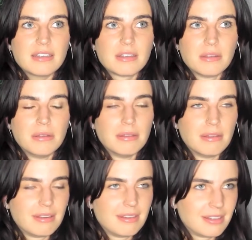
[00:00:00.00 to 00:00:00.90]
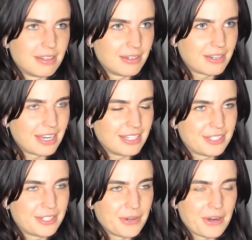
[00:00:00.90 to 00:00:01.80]
oh God,
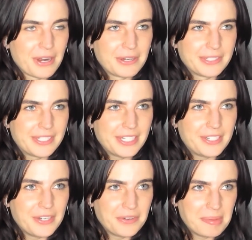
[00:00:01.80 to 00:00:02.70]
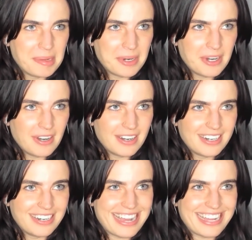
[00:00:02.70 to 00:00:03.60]
it's so gross. Do you remember
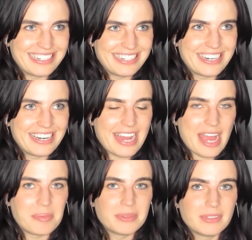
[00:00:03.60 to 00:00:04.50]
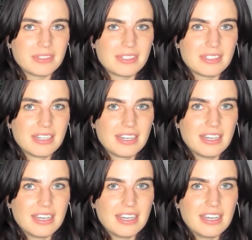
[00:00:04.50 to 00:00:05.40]
99 apples?
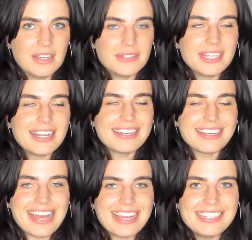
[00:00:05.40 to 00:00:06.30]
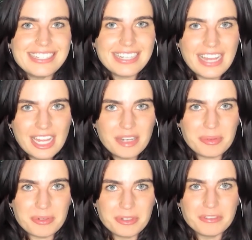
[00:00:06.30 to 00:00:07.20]
It was like 99
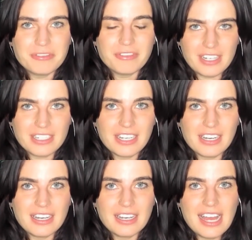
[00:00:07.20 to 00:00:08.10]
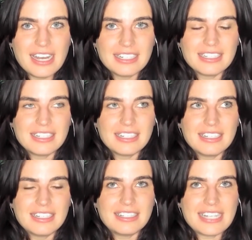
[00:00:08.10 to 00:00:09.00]
proof vodka and it
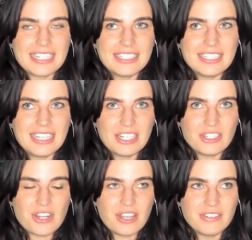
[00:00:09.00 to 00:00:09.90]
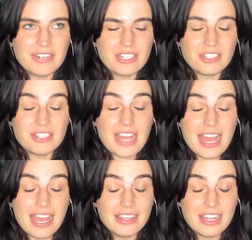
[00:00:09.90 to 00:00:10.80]
tasted like Jolly Ranchers. I
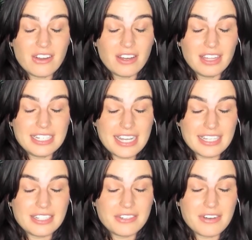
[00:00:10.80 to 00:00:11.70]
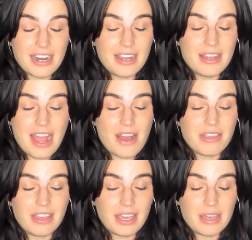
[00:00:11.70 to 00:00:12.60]
can literally taste it right now
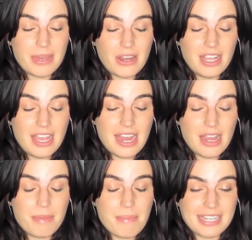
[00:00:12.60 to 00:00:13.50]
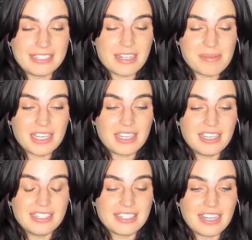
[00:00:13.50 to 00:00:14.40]
thinking about it, and my stomach
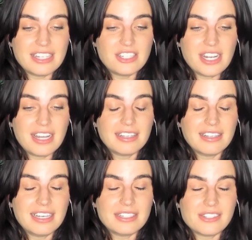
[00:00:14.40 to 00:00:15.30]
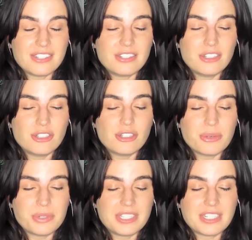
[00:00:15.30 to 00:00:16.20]
is clenching. Like, it's so
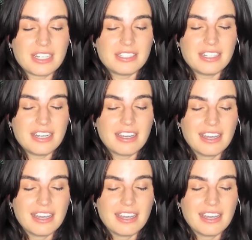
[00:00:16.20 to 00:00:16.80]
disgusting.